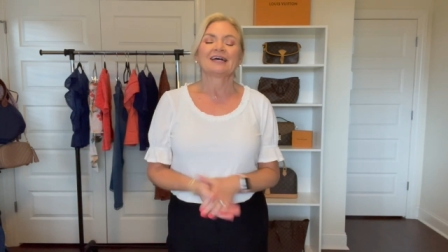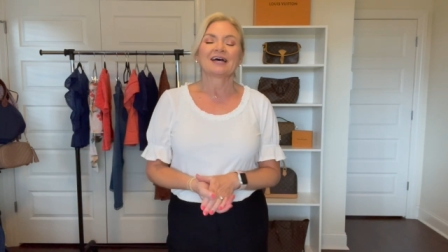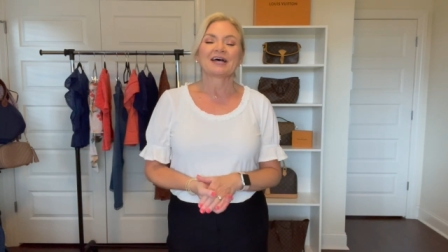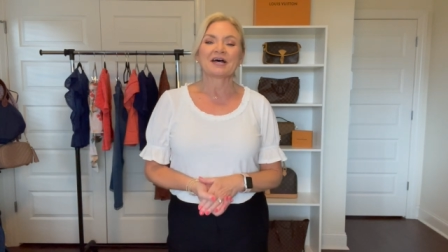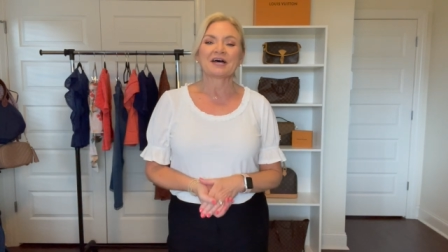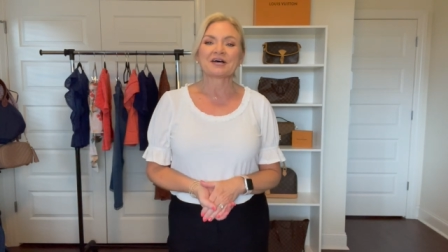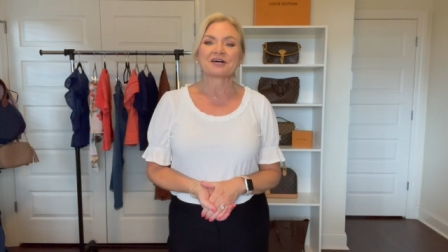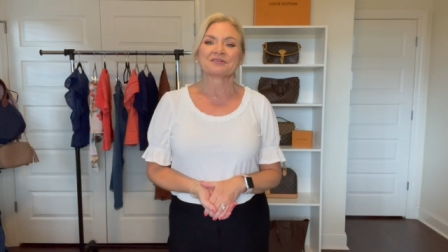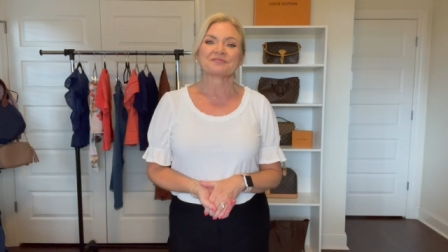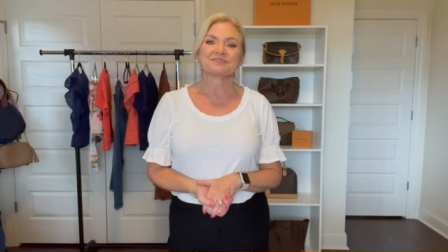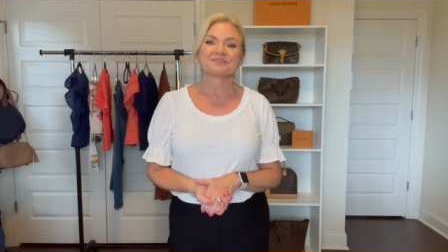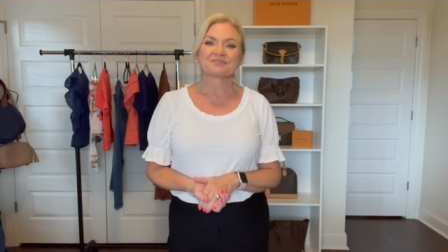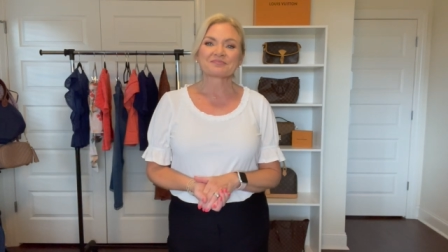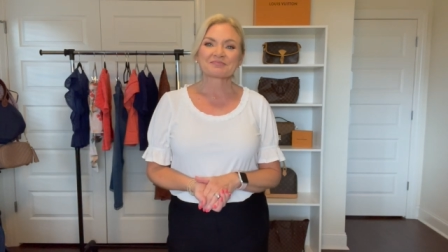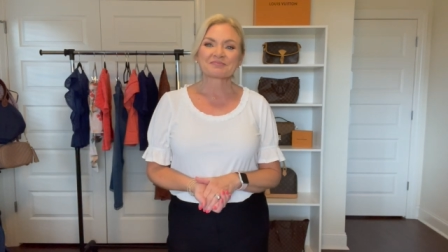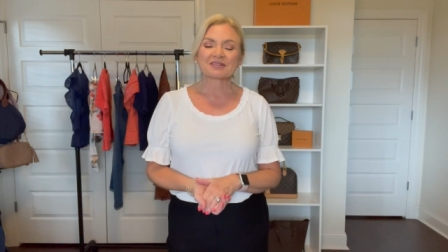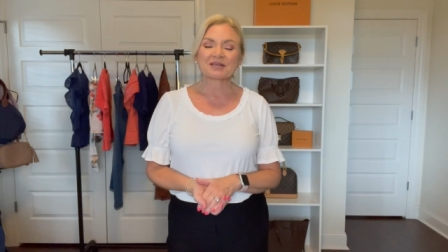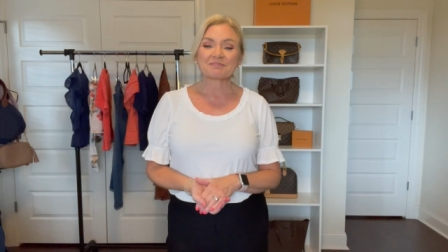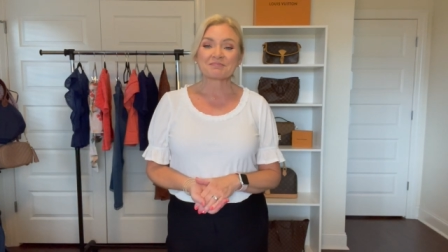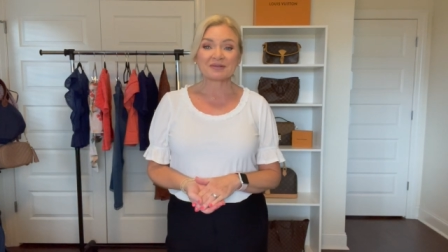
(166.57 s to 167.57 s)
Um,
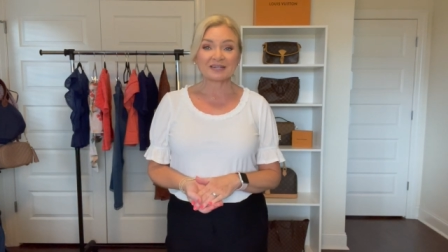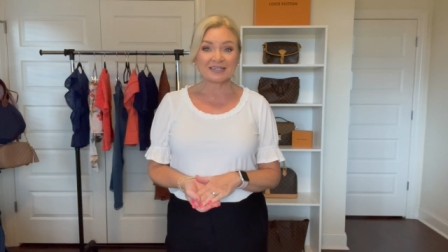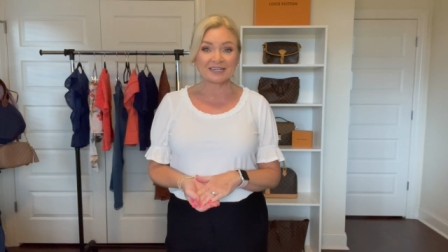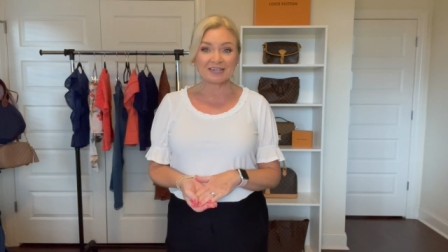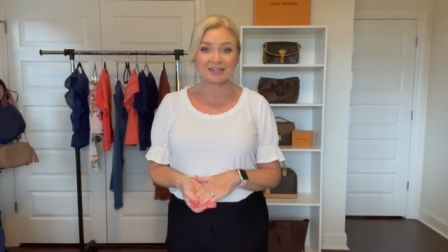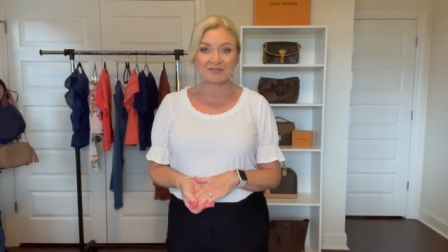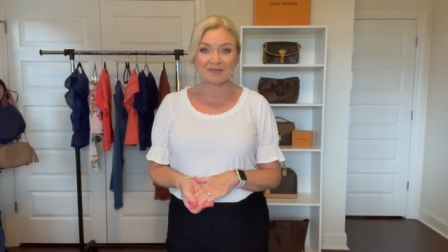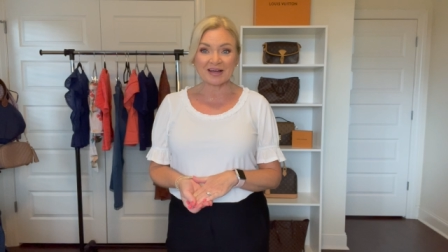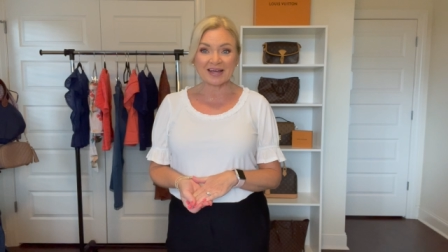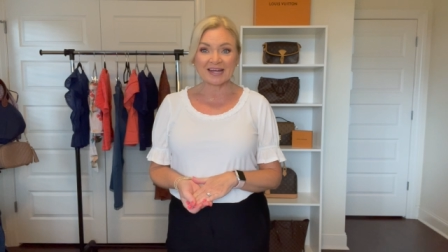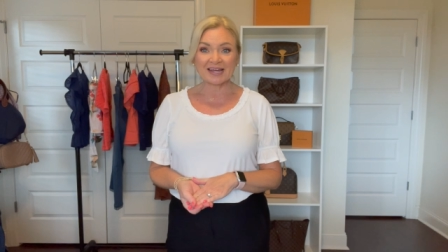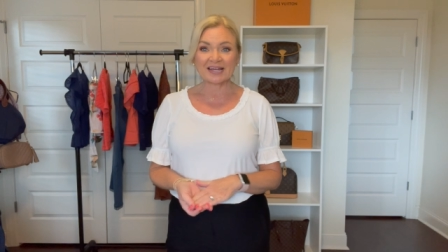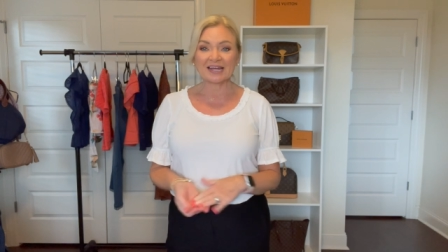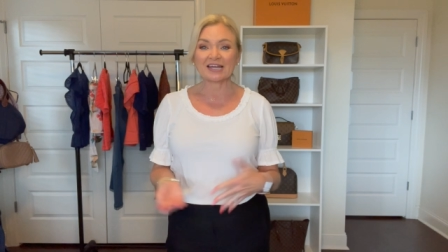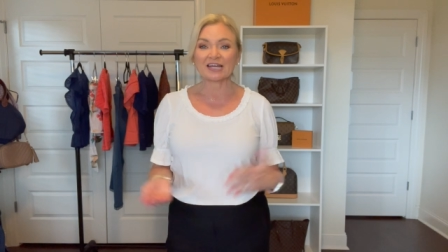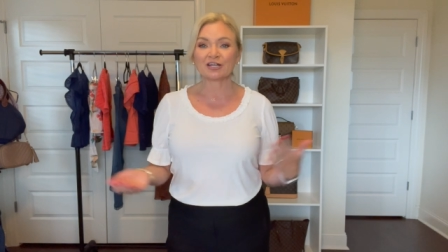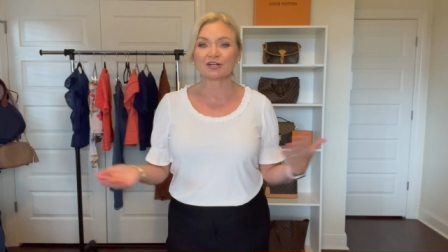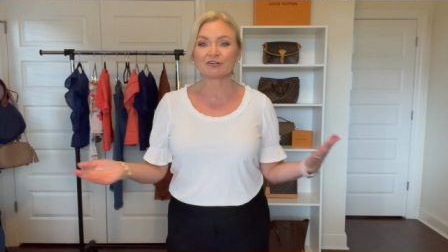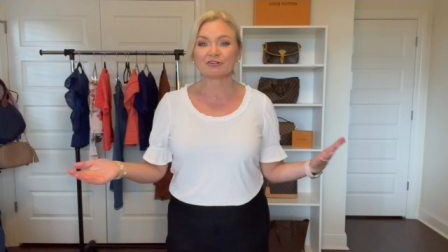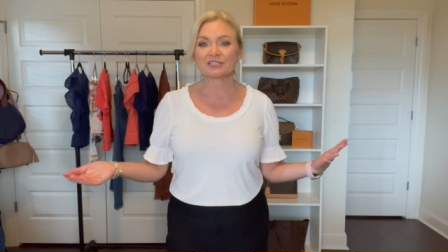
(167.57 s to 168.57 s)
but anyway,
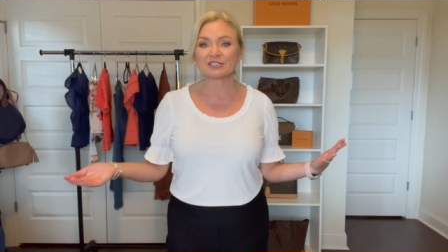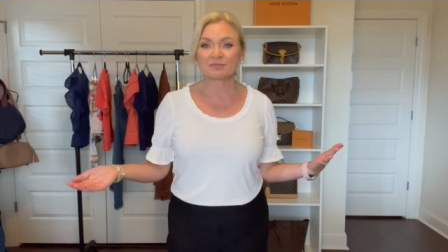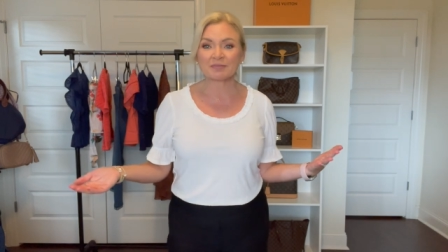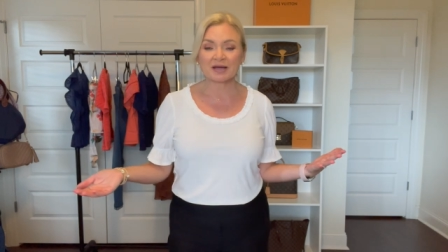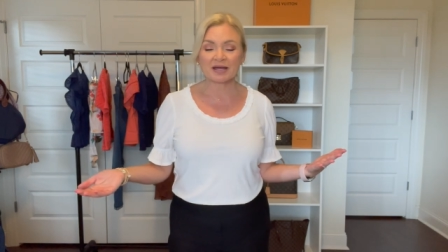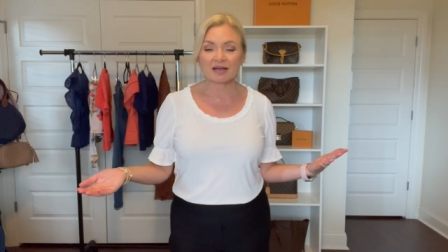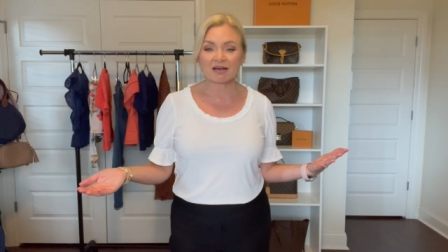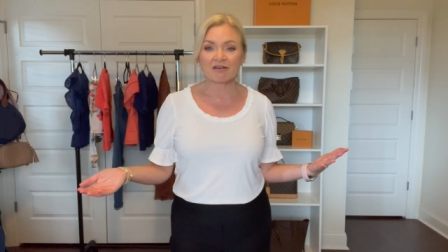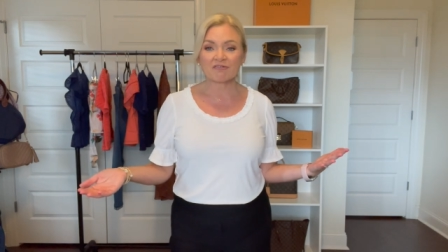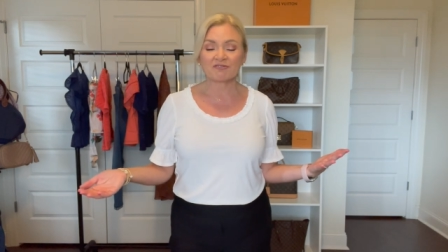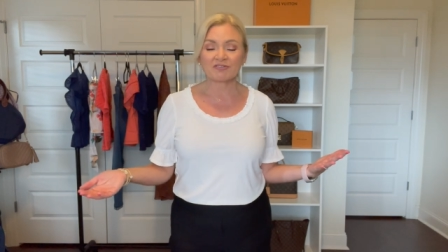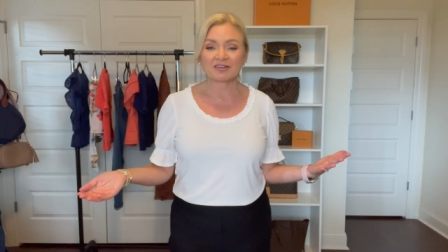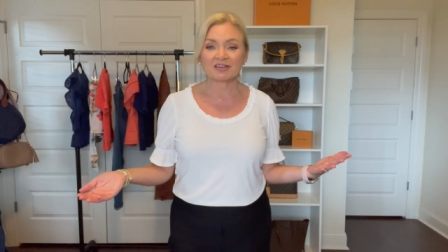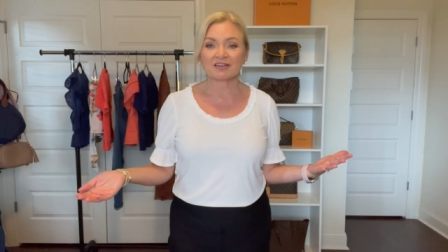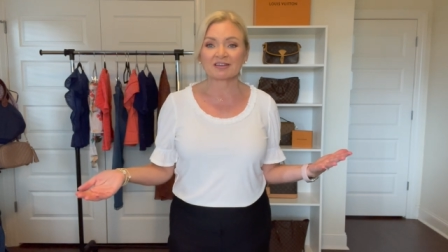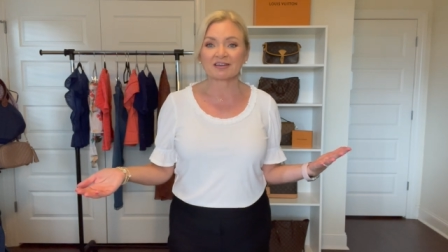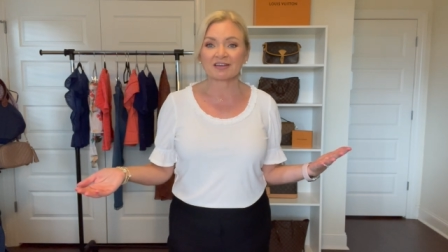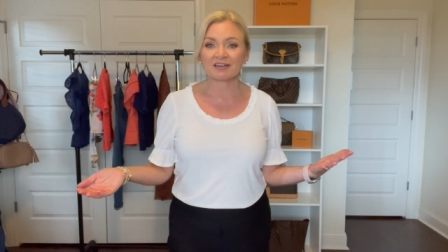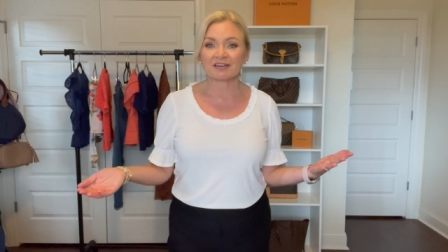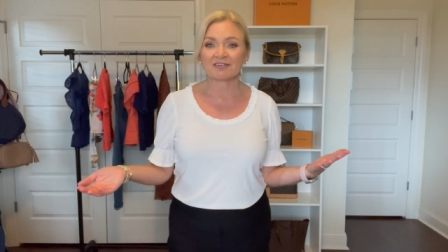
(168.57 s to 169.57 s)
here's my
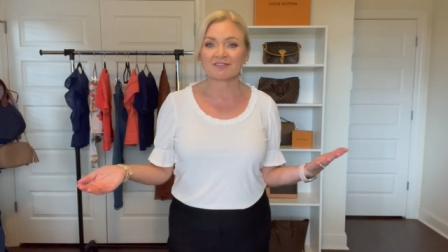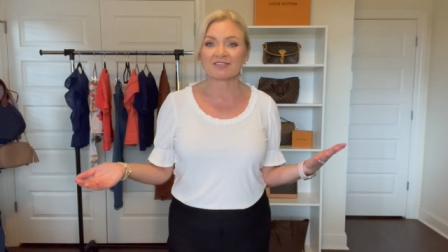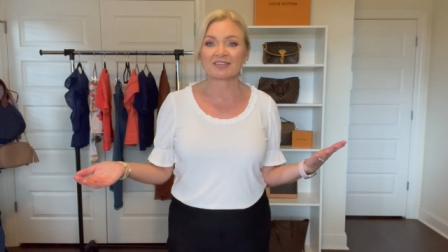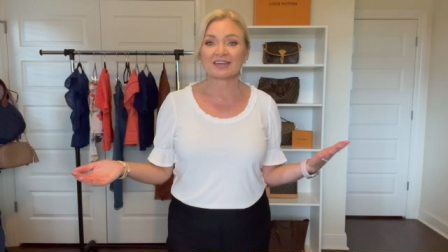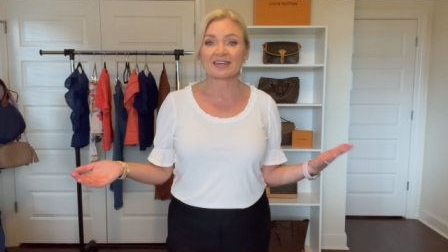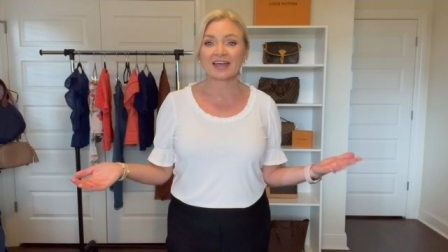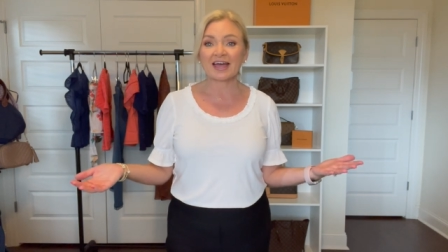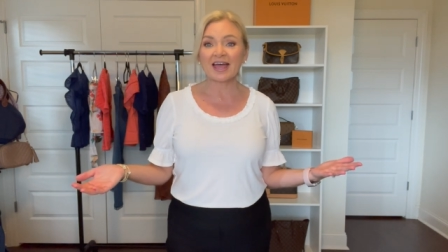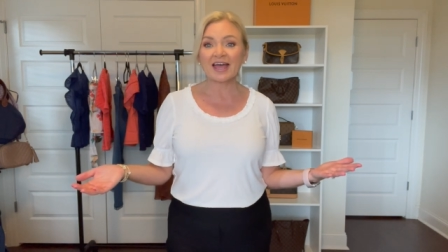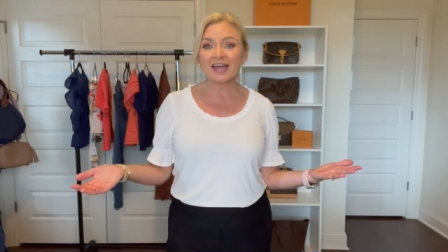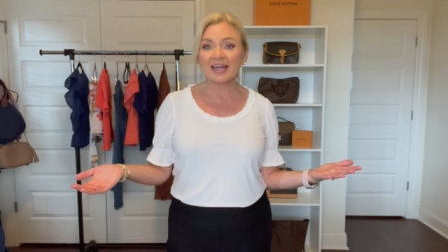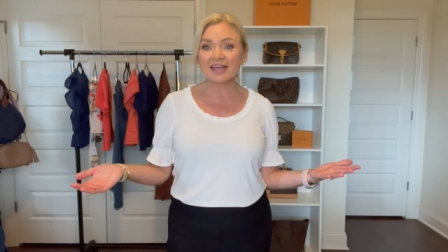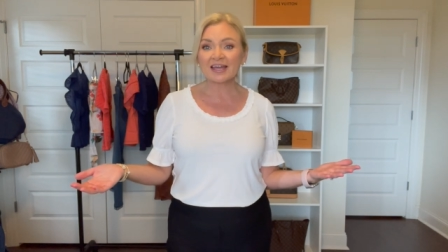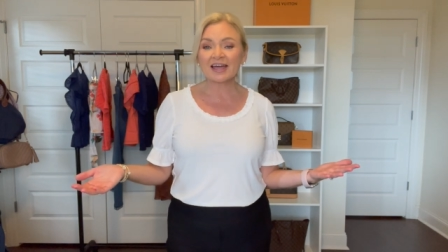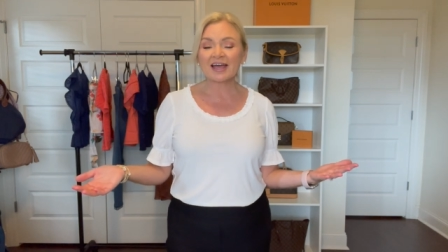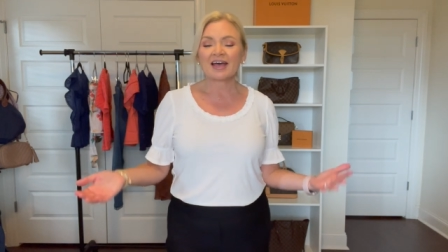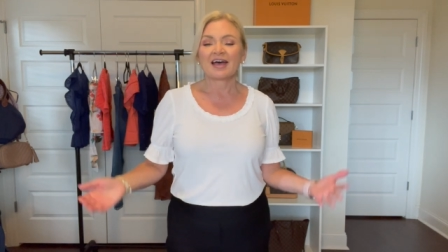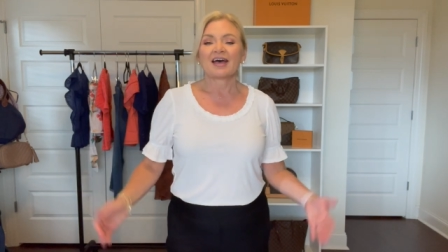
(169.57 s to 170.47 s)
outfit of the day.